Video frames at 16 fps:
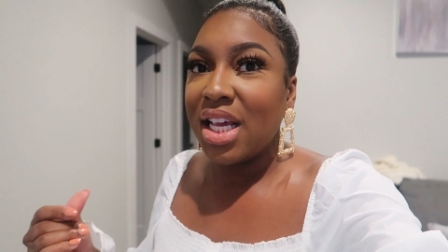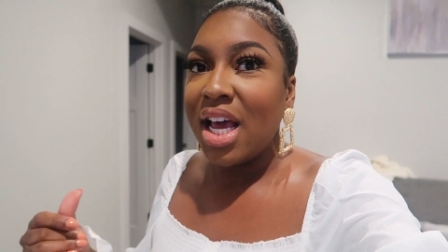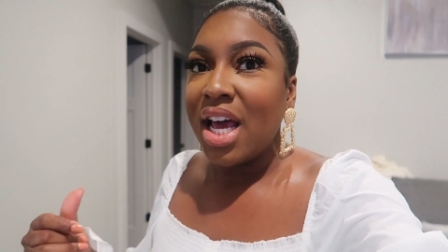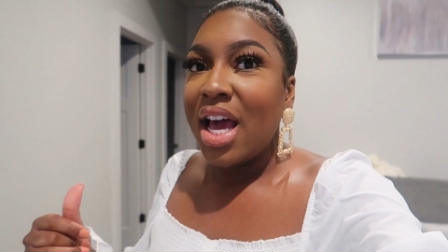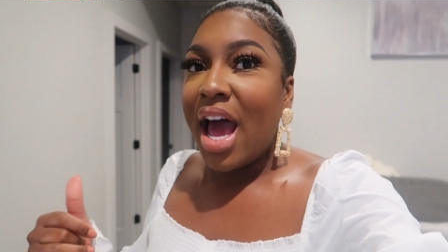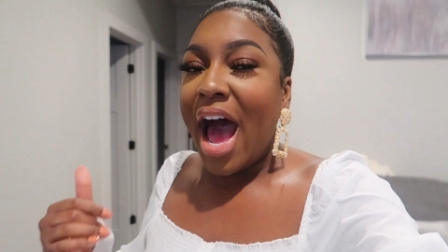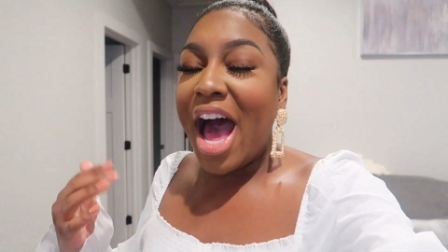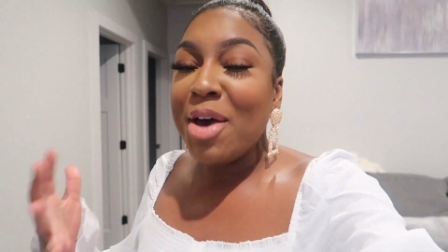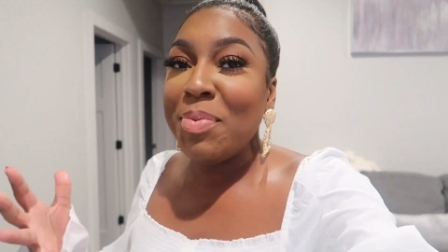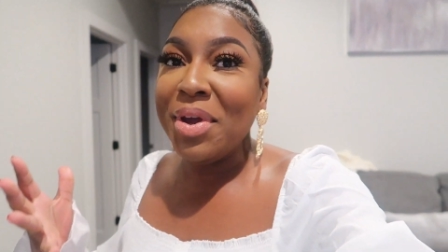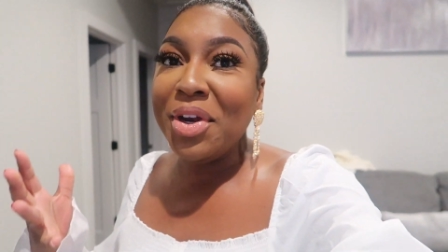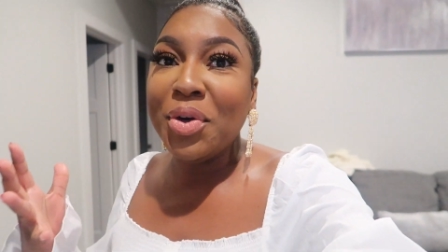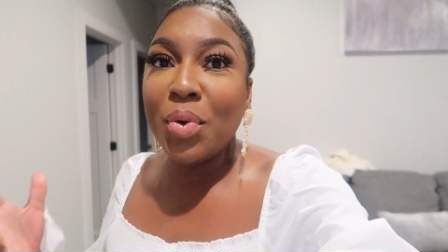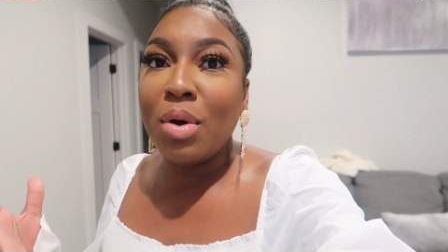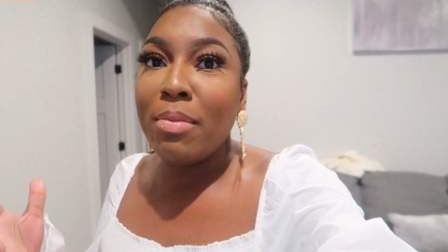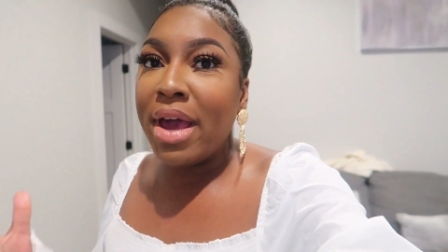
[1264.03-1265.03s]
i've
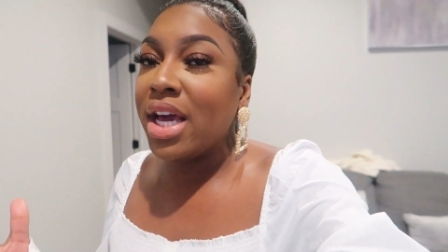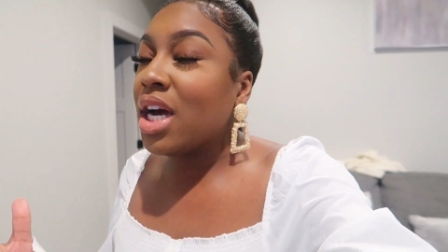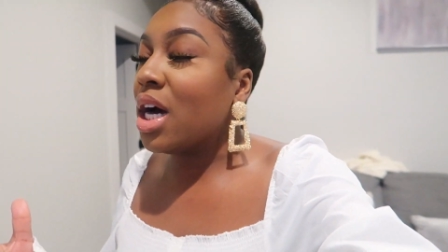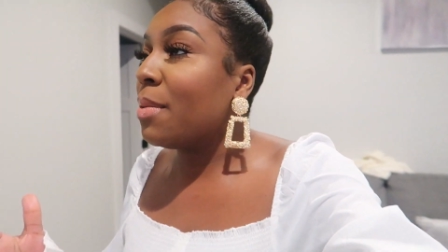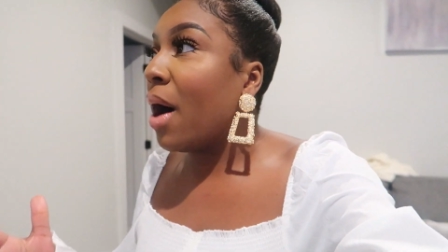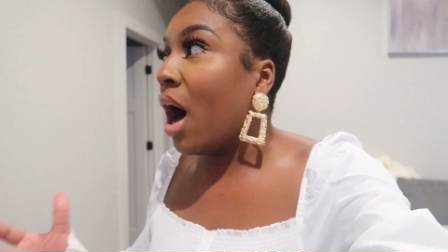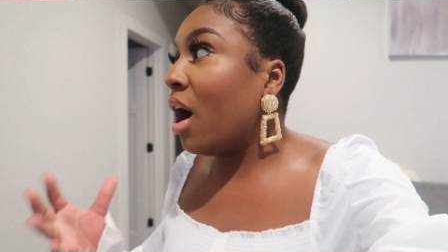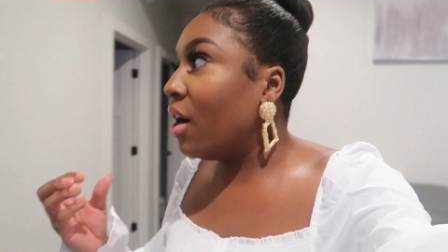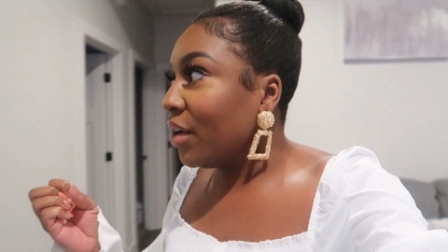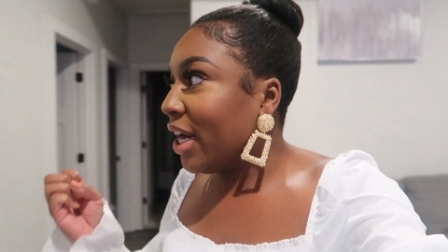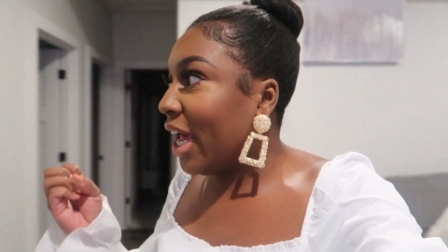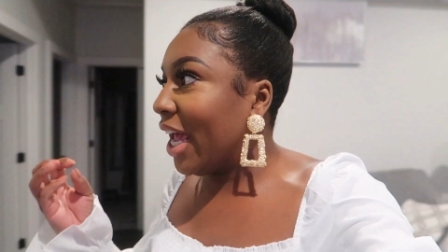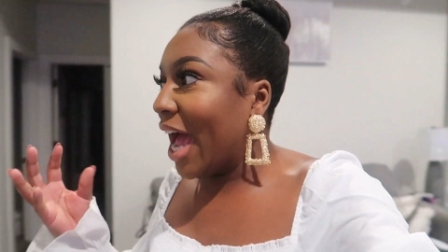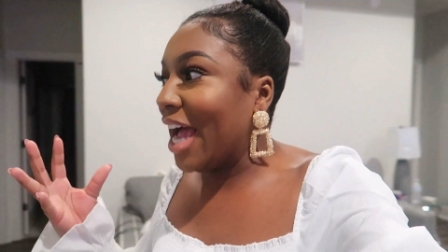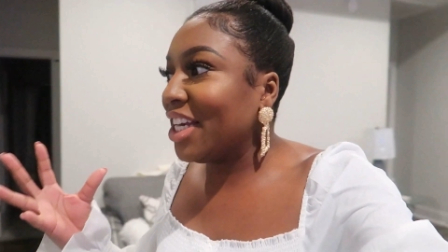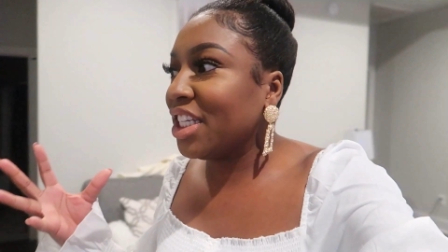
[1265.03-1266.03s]
been doing makeup all
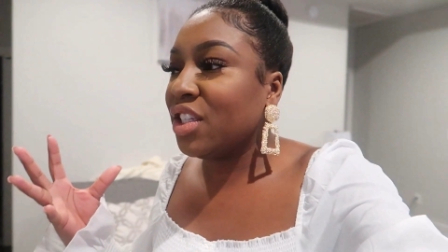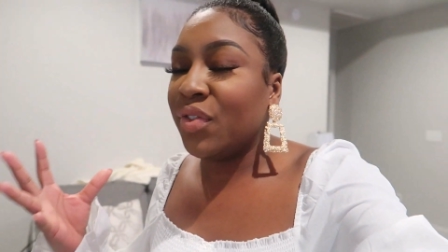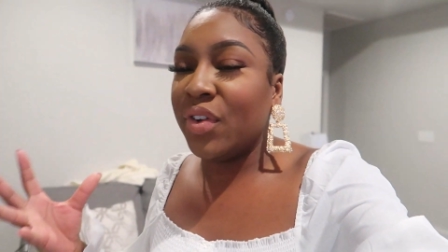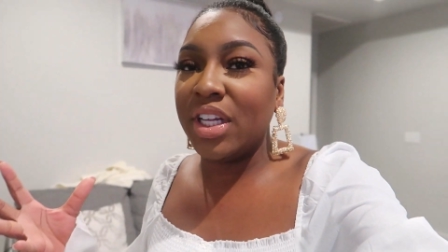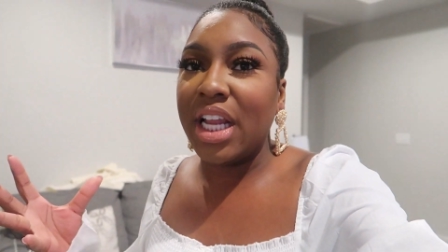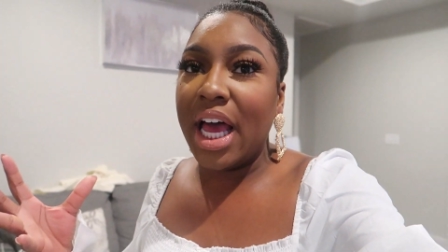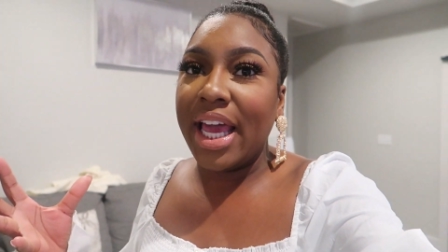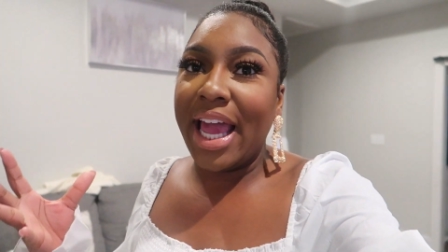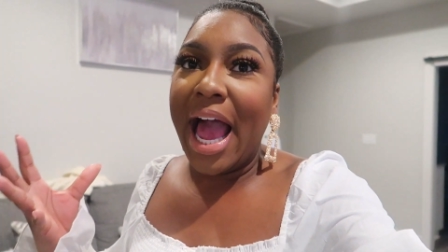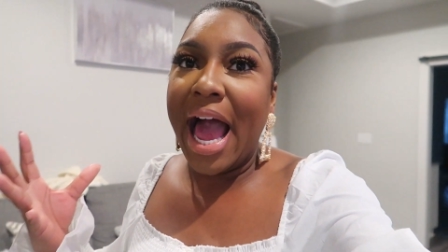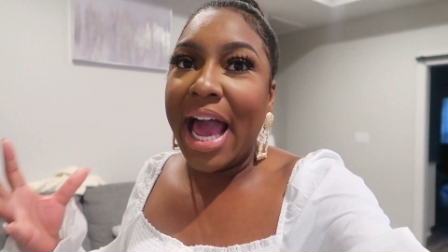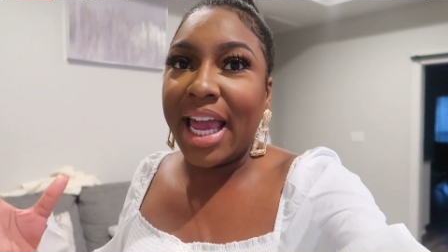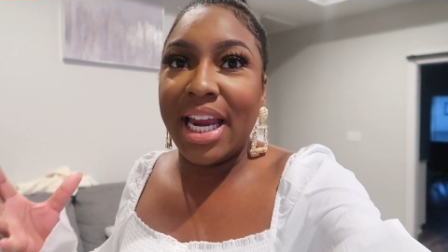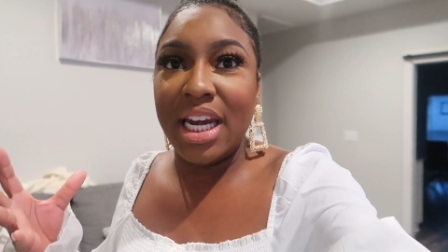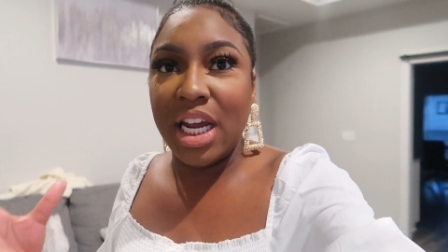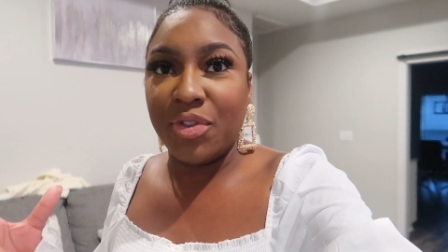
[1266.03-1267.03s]
day i just feel like i
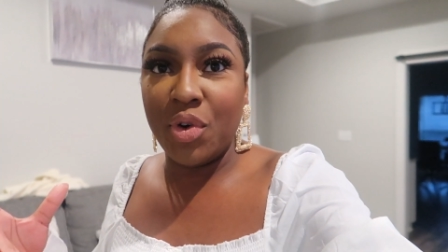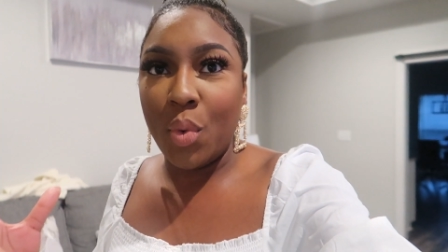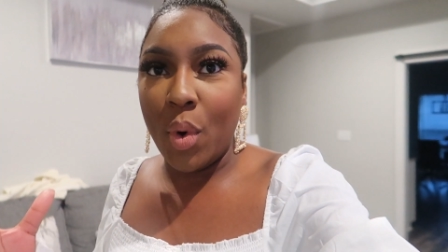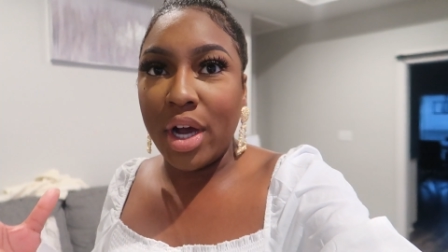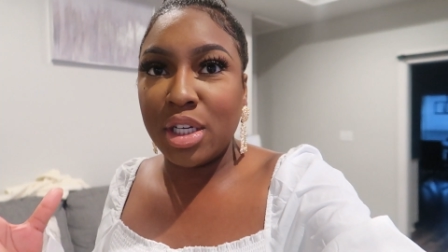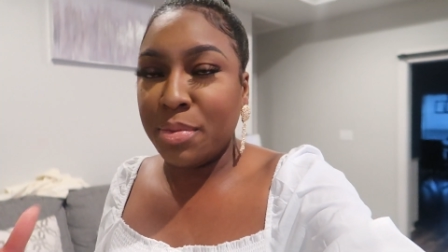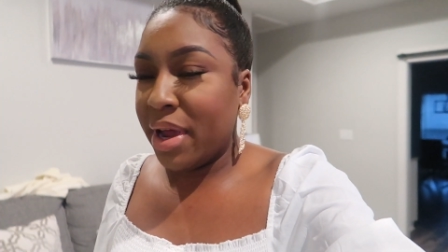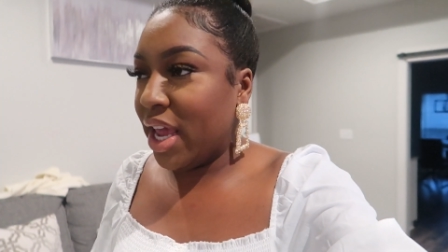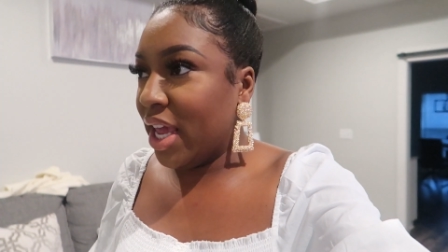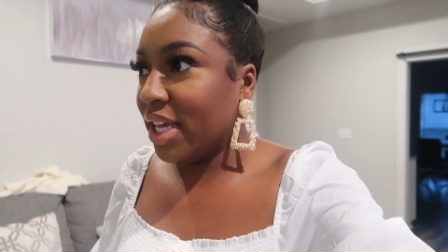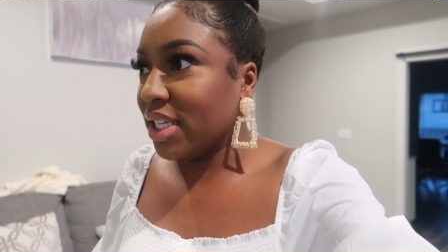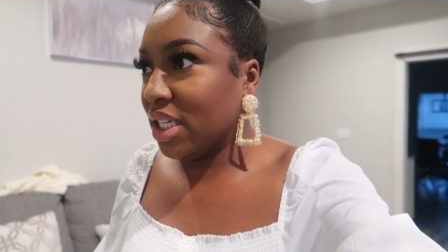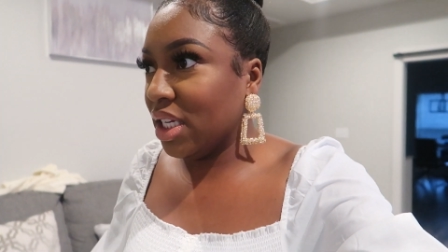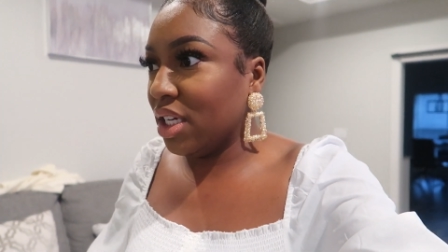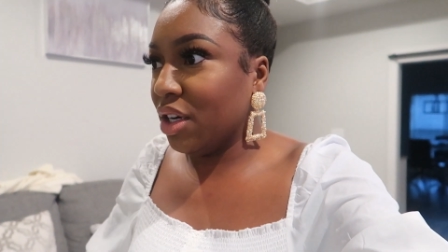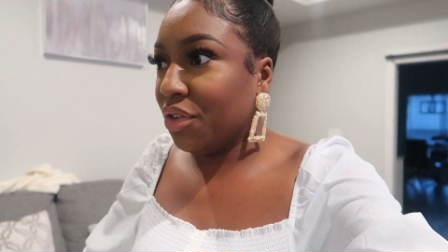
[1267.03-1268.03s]
can never wash my
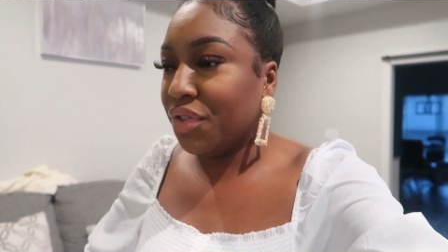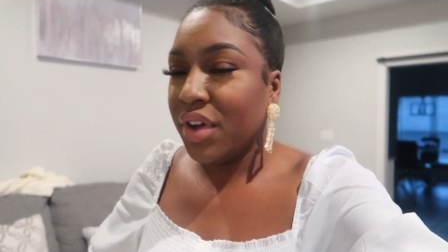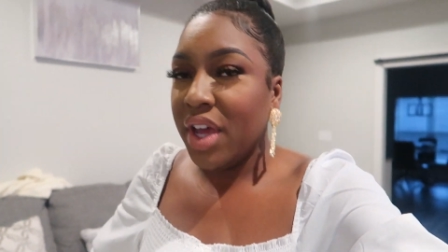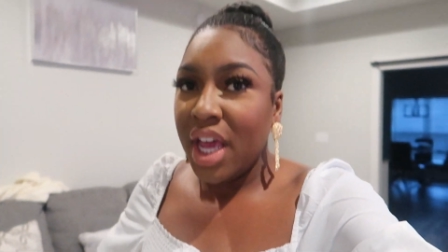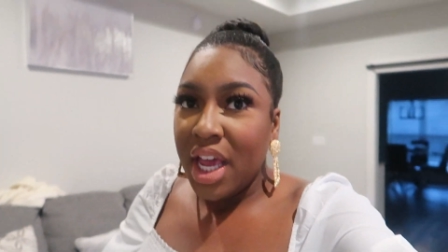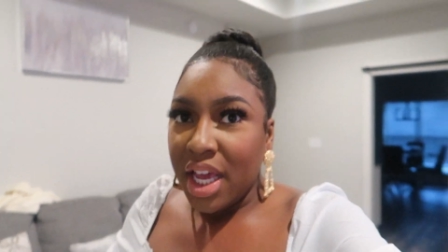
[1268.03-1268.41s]
hands enough